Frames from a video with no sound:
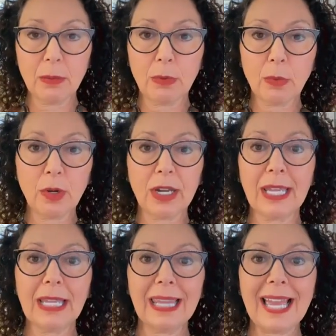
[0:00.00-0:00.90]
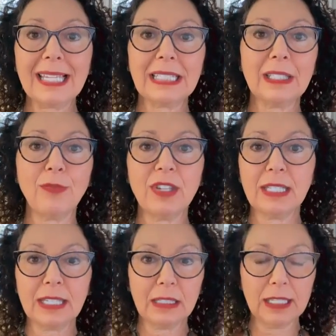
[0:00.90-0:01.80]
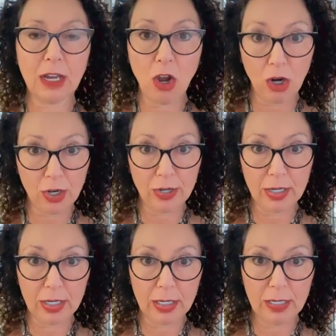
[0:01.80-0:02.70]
We're working less physically hard